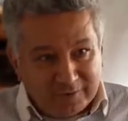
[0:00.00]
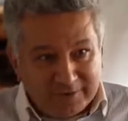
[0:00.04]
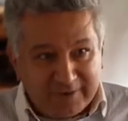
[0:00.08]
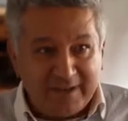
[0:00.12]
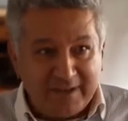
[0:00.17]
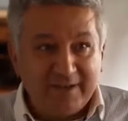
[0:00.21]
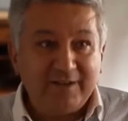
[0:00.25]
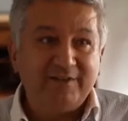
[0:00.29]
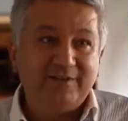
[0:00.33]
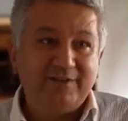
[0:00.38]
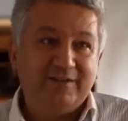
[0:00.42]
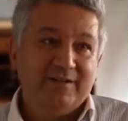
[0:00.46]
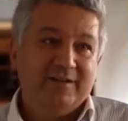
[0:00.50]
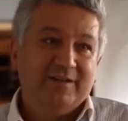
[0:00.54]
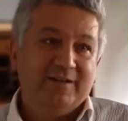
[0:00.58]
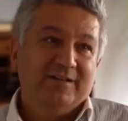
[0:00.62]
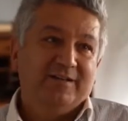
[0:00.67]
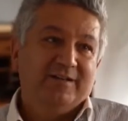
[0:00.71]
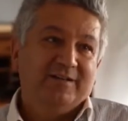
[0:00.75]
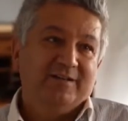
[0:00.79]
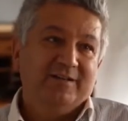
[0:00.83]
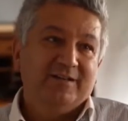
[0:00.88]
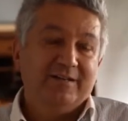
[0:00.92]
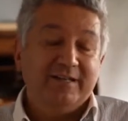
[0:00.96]
their,
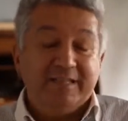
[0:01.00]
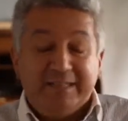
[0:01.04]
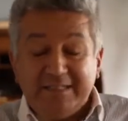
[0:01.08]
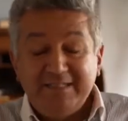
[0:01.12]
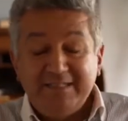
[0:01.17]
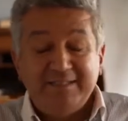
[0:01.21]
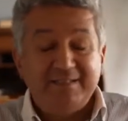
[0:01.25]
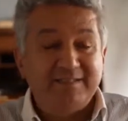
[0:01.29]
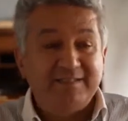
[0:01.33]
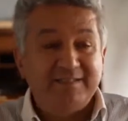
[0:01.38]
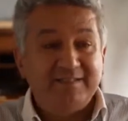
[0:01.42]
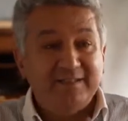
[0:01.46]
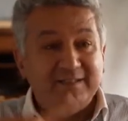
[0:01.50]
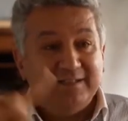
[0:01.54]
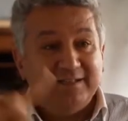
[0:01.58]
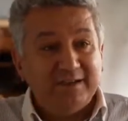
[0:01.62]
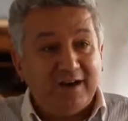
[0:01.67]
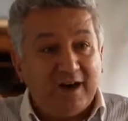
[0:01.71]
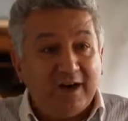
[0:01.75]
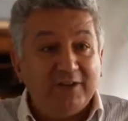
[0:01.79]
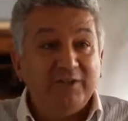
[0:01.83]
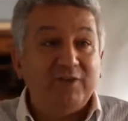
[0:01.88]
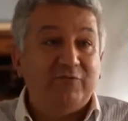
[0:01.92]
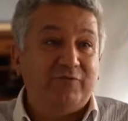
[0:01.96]
uh, his uh,
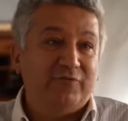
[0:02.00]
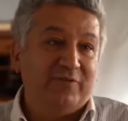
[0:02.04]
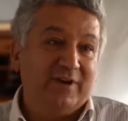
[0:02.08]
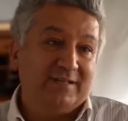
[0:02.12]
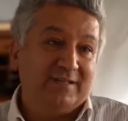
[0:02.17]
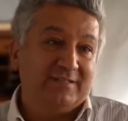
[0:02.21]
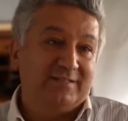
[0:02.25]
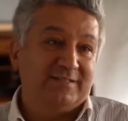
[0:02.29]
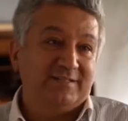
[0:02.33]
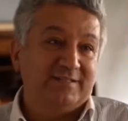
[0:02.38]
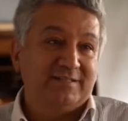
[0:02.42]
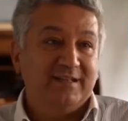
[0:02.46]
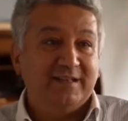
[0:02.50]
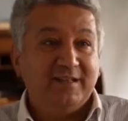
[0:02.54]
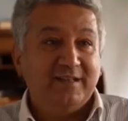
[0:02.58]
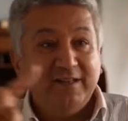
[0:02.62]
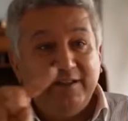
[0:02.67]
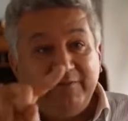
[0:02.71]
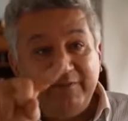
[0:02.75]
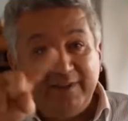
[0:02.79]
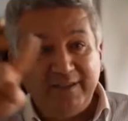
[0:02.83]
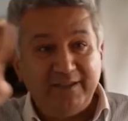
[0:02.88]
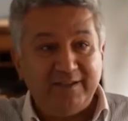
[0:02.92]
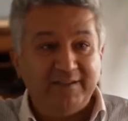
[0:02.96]
other friends
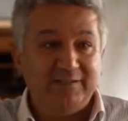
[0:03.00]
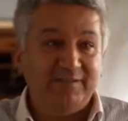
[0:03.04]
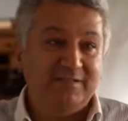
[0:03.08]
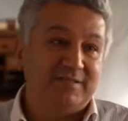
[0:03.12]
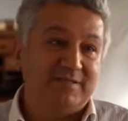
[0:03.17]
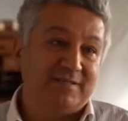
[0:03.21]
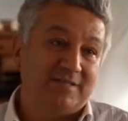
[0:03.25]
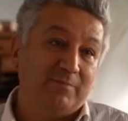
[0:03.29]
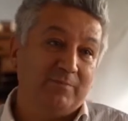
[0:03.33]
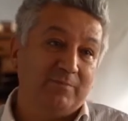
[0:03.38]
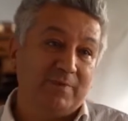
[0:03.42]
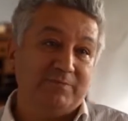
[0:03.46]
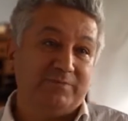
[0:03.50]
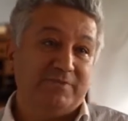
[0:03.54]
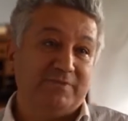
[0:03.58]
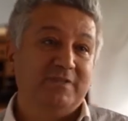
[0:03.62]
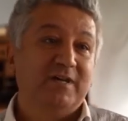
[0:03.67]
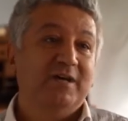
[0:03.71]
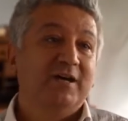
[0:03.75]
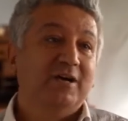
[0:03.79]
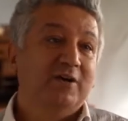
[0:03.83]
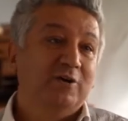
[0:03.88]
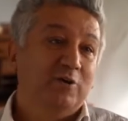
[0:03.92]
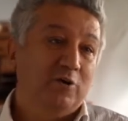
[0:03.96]
living in the
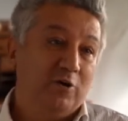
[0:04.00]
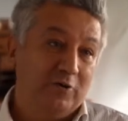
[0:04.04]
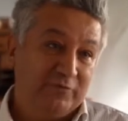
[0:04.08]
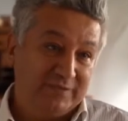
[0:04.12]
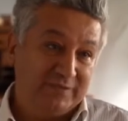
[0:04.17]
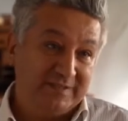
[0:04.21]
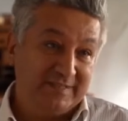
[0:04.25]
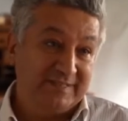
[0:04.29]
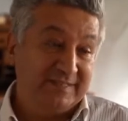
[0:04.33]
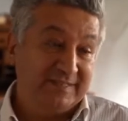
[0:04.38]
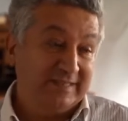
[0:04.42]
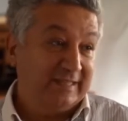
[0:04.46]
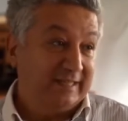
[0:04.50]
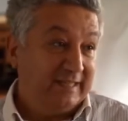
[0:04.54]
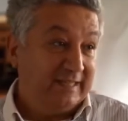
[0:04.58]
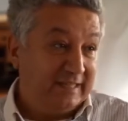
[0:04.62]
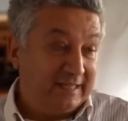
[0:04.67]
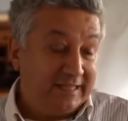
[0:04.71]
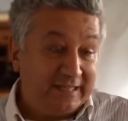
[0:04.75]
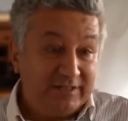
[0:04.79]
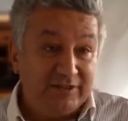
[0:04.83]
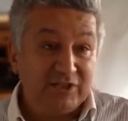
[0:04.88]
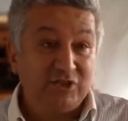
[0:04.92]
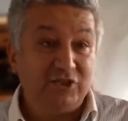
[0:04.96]
suburbs of the city,
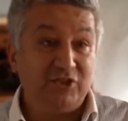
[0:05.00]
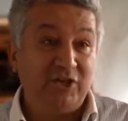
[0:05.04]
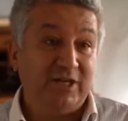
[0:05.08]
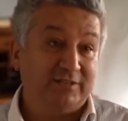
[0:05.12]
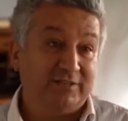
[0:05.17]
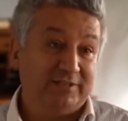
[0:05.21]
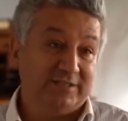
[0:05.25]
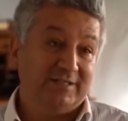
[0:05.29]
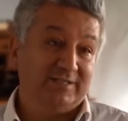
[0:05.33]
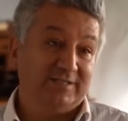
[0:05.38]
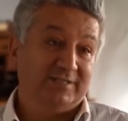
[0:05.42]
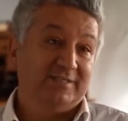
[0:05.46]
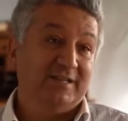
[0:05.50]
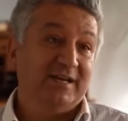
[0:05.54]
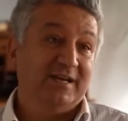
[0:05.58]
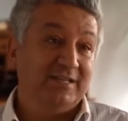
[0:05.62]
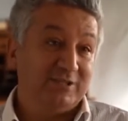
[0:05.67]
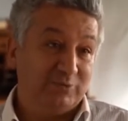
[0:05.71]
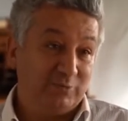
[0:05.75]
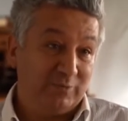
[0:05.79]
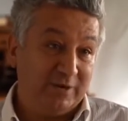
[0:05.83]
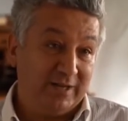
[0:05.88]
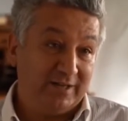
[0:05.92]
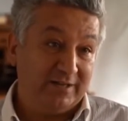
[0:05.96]
in the shelters
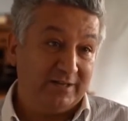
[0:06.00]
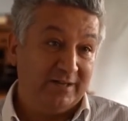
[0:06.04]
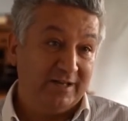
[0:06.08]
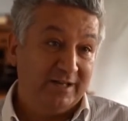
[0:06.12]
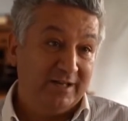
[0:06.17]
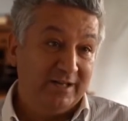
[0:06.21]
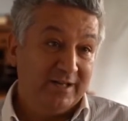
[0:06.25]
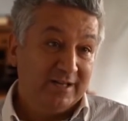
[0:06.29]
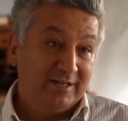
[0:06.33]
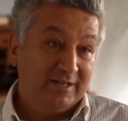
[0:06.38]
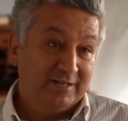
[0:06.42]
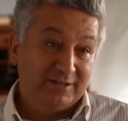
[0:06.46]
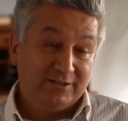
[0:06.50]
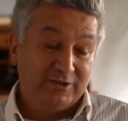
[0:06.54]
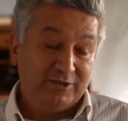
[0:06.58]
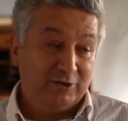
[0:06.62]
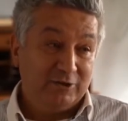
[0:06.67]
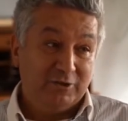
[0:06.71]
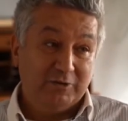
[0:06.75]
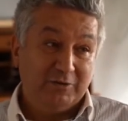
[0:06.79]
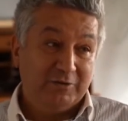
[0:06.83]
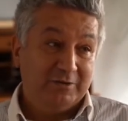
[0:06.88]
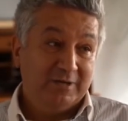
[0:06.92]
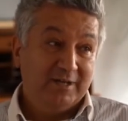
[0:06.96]
as well.
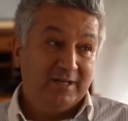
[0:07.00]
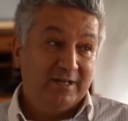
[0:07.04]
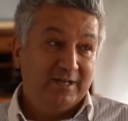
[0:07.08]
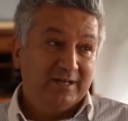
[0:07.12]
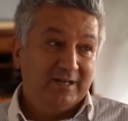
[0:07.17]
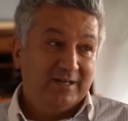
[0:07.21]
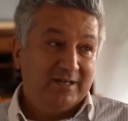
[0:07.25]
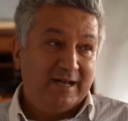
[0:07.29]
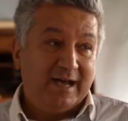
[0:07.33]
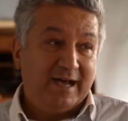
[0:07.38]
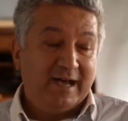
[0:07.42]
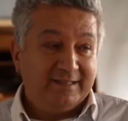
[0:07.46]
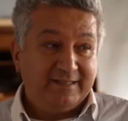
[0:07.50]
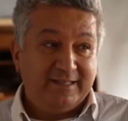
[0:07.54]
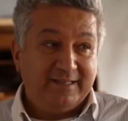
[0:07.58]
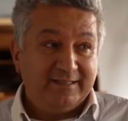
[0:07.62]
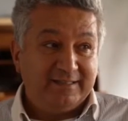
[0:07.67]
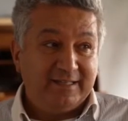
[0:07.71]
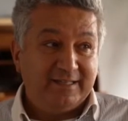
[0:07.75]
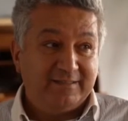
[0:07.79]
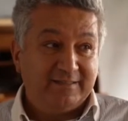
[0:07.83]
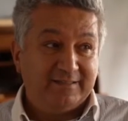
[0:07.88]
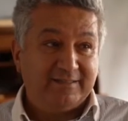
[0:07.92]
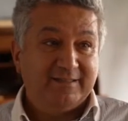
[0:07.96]
So I
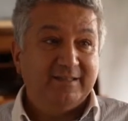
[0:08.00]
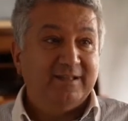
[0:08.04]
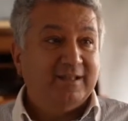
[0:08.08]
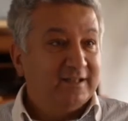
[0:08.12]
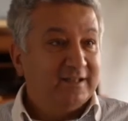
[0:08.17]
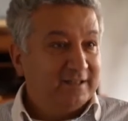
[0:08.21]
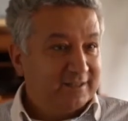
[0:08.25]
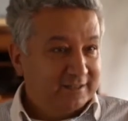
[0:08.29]
think that